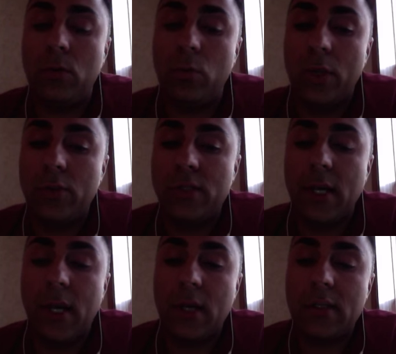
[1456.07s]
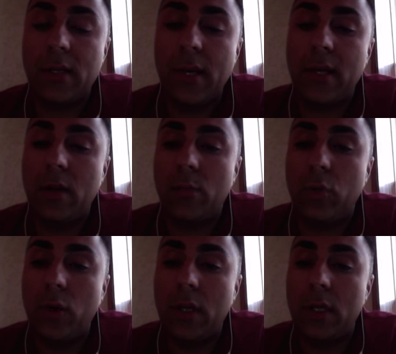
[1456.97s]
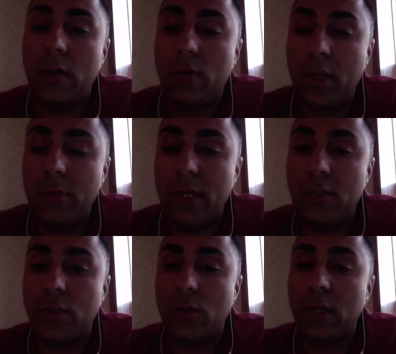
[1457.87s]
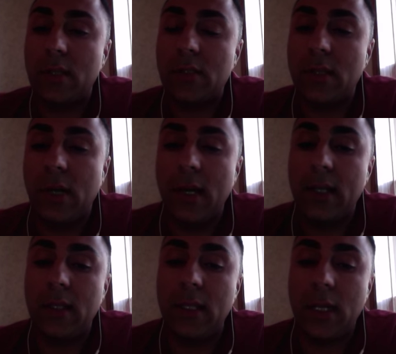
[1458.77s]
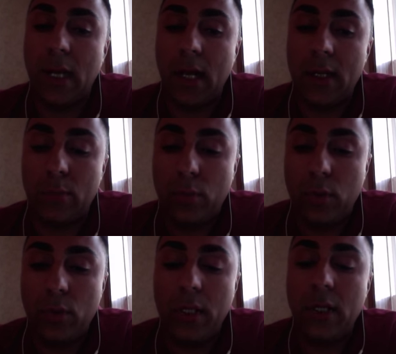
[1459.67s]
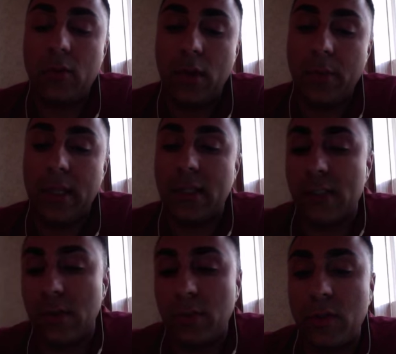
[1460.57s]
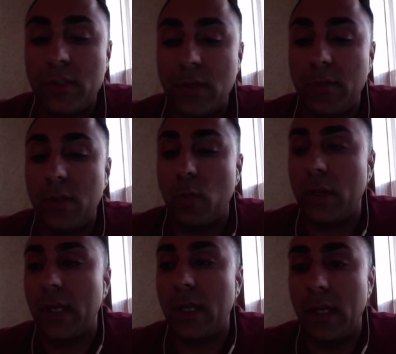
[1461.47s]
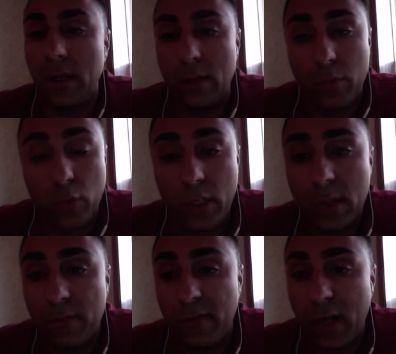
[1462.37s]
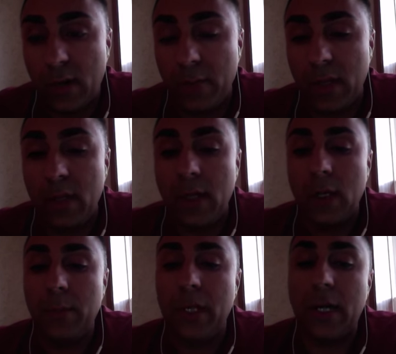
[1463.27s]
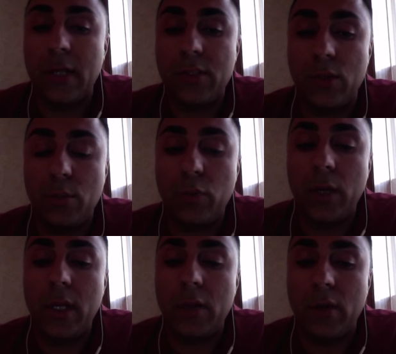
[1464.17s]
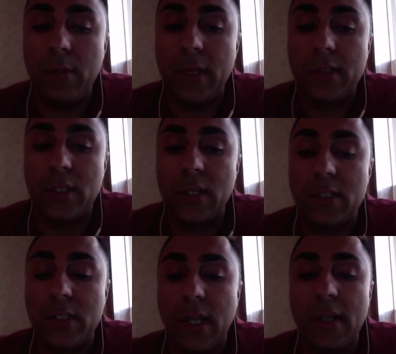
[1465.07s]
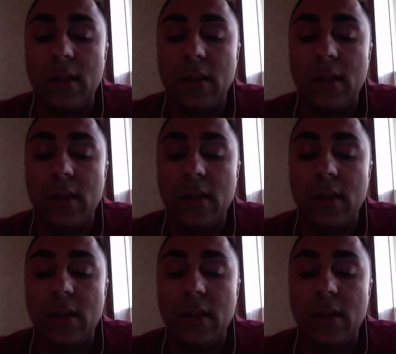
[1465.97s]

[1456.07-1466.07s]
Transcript: when you sign an employee agreement, you're going to sign an employee agreement that's similar to somebody working in an employee environment, because your employee agreement is going to state